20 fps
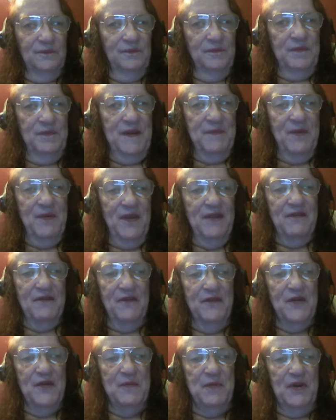people have
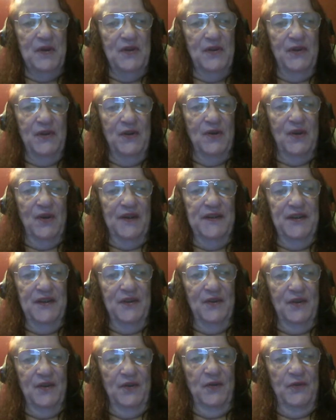a very peculiar
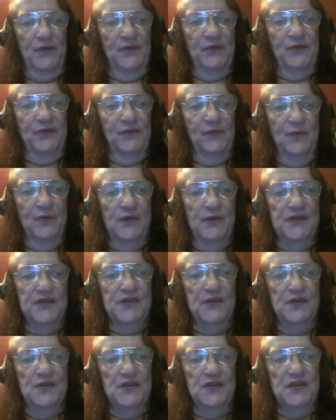idea of what
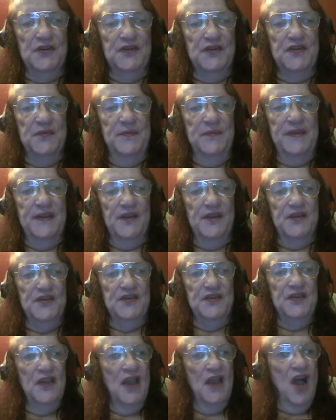socialism
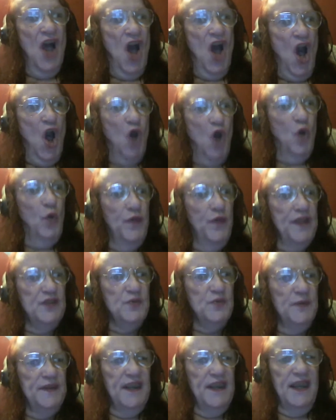is. Oh,
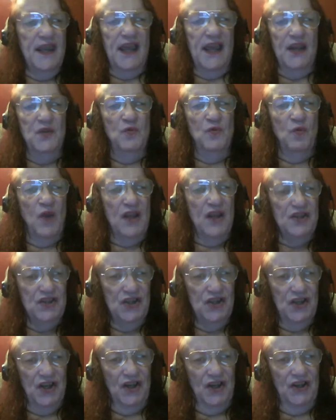that's what they had in
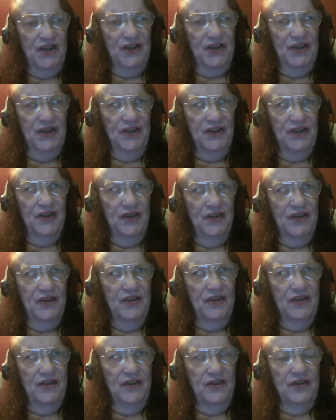Russia.
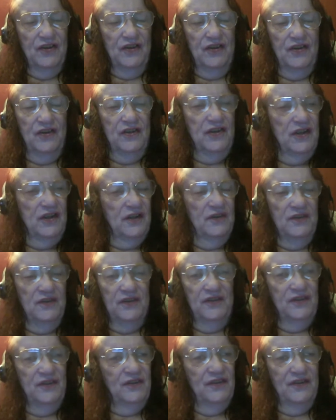No.
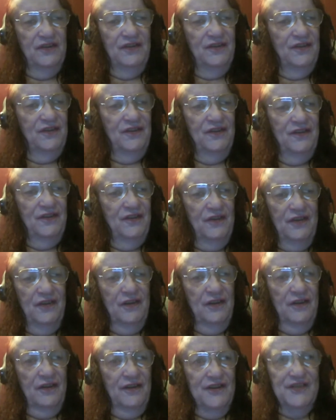
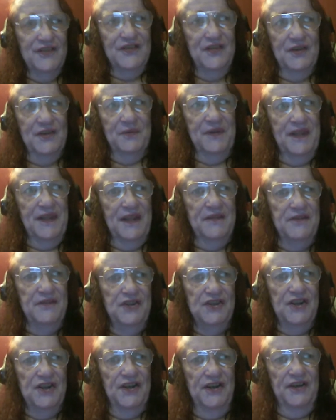It's not what they have
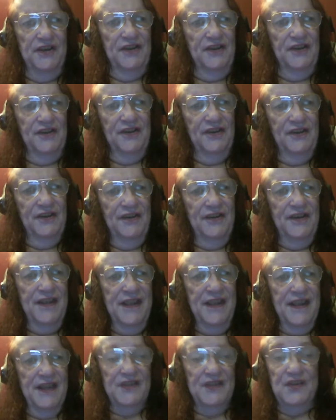in China.
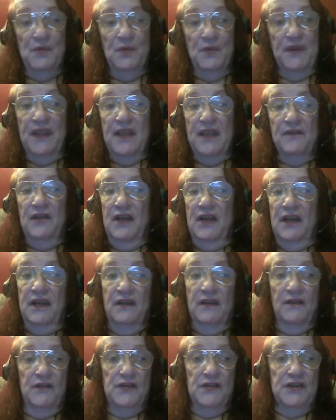It's not what they have in
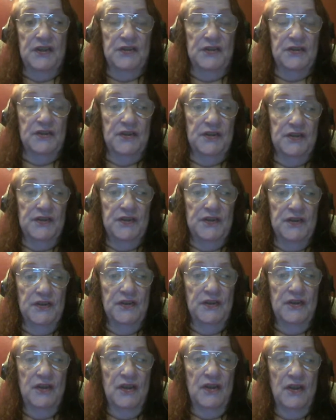any of those countries.
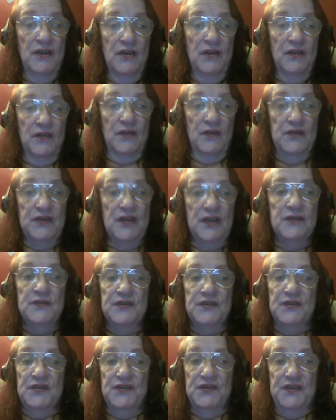Those
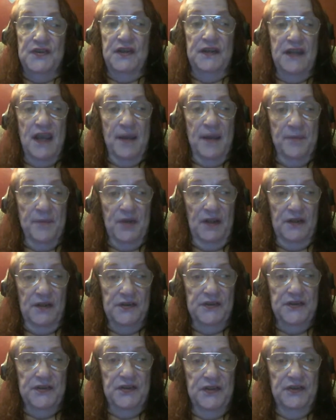countries are state
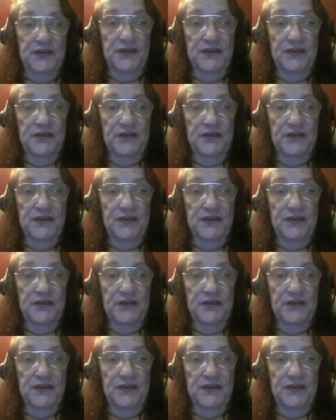capitalist.